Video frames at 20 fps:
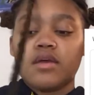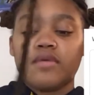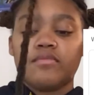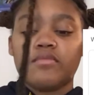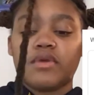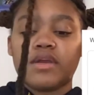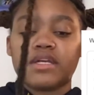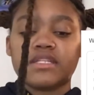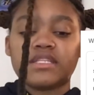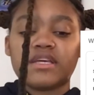
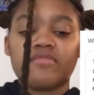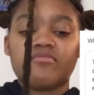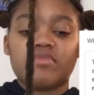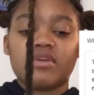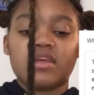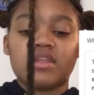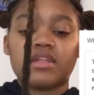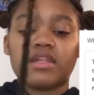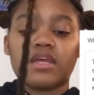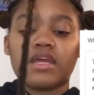Braids have
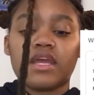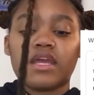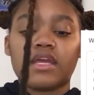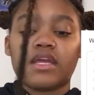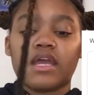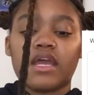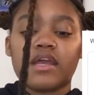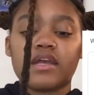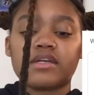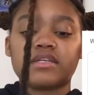been a
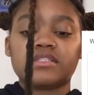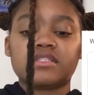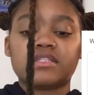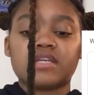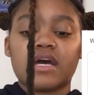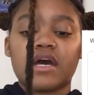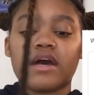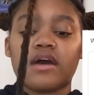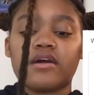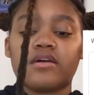
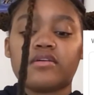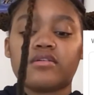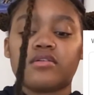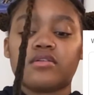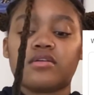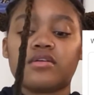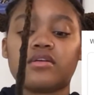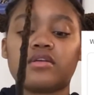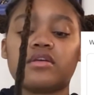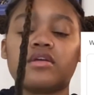hairstyle
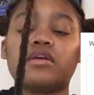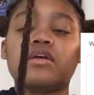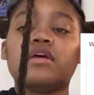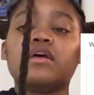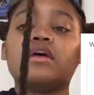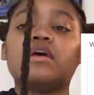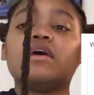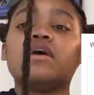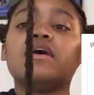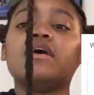
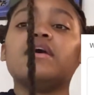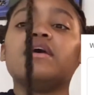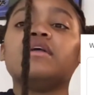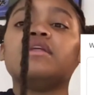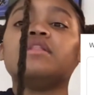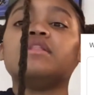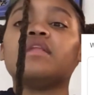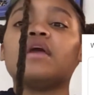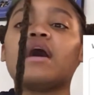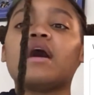
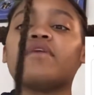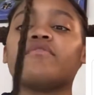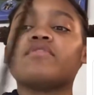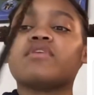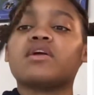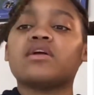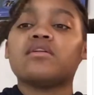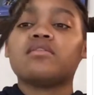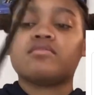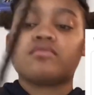in the
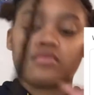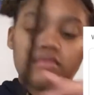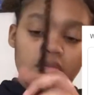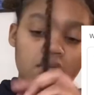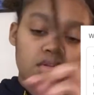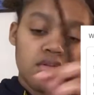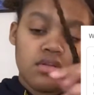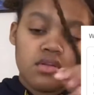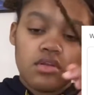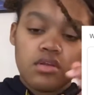African
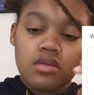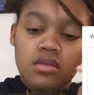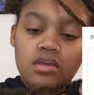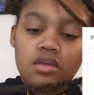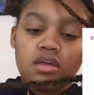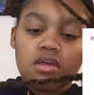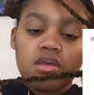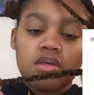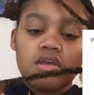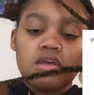
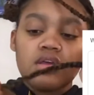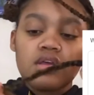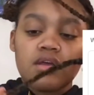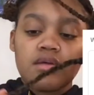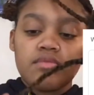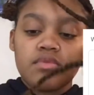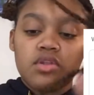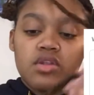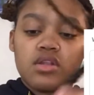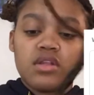
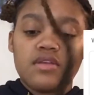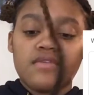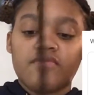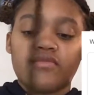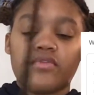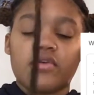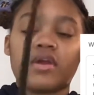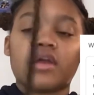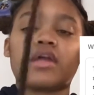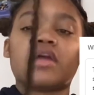community
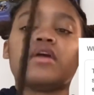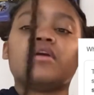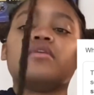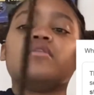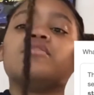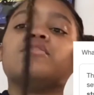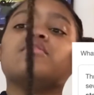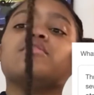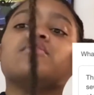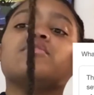for
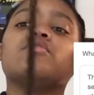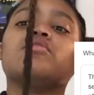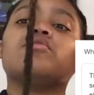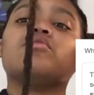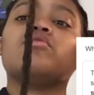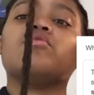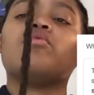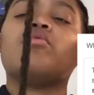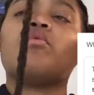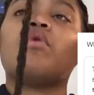a
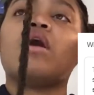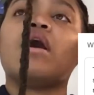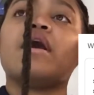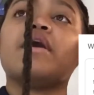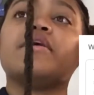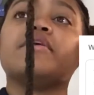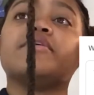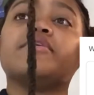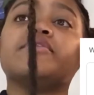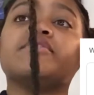
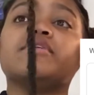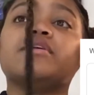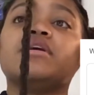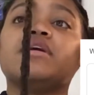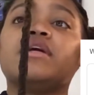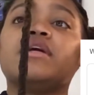while,